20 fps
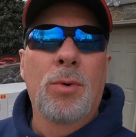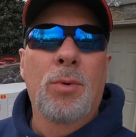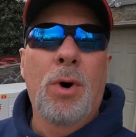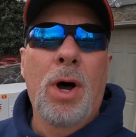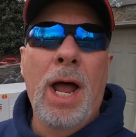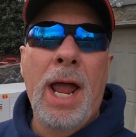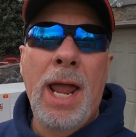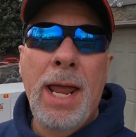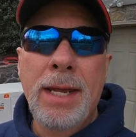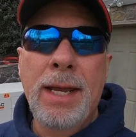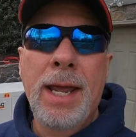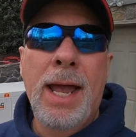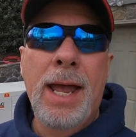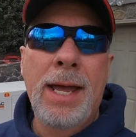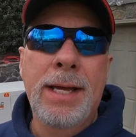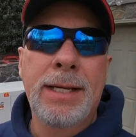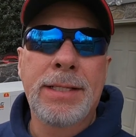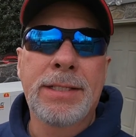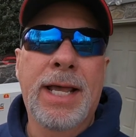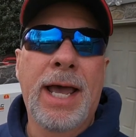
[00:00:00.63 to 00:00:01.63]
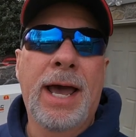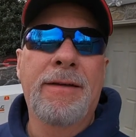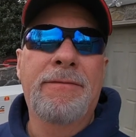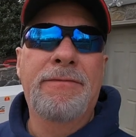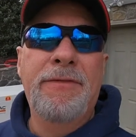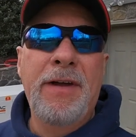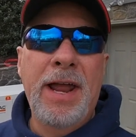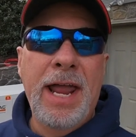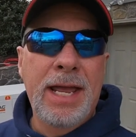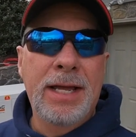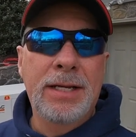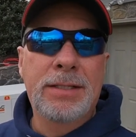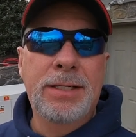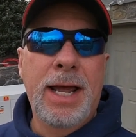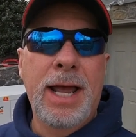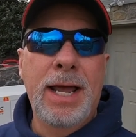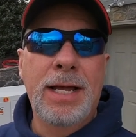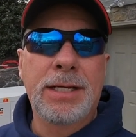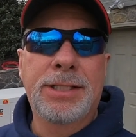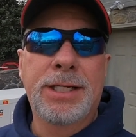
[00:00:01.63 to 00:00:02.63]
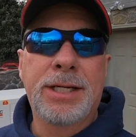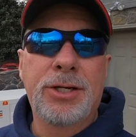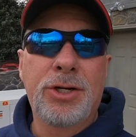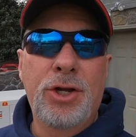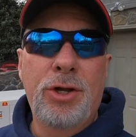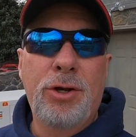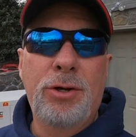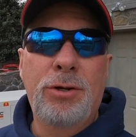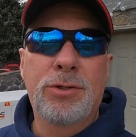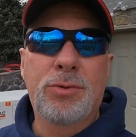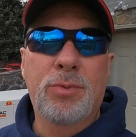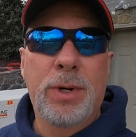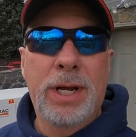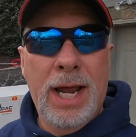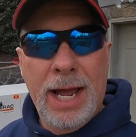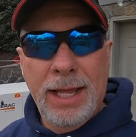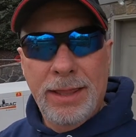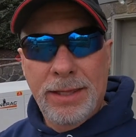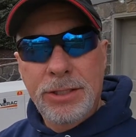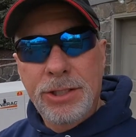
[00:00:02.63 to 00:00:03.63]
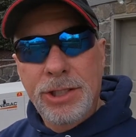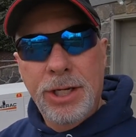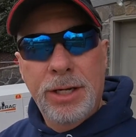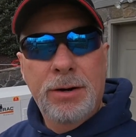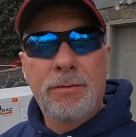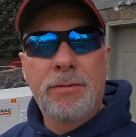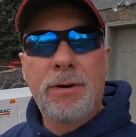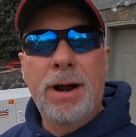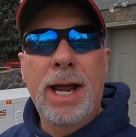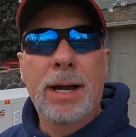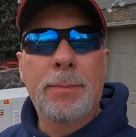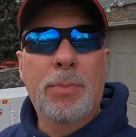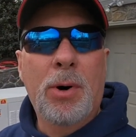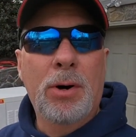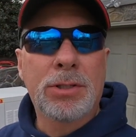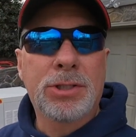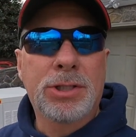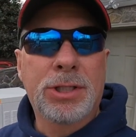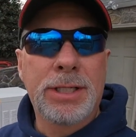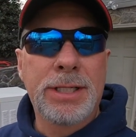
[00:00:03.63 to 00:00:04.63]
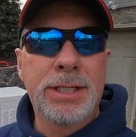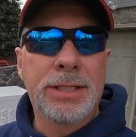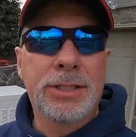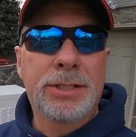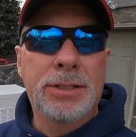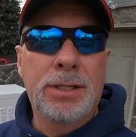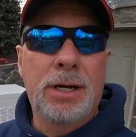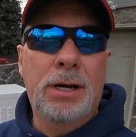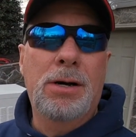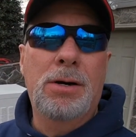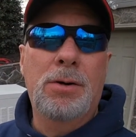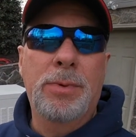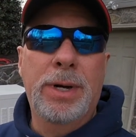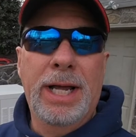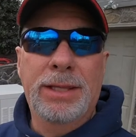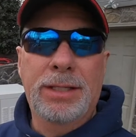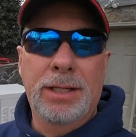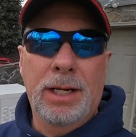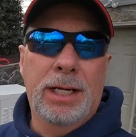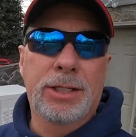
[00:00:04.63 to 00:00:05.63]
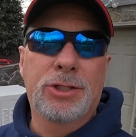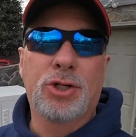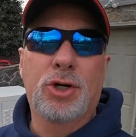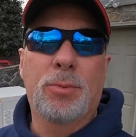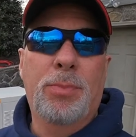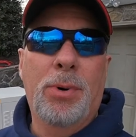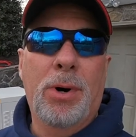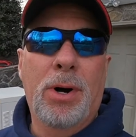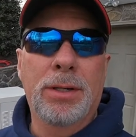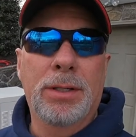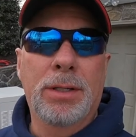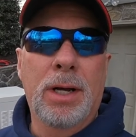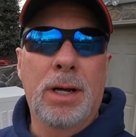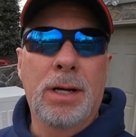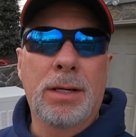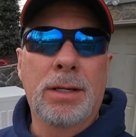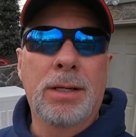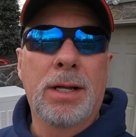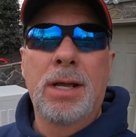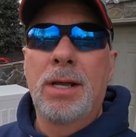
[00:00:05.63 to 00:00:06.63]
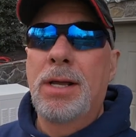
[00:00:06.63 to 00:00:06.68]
Well, hey guys, got fantastic news. We got the Generac partially installed. We got the electrical part done.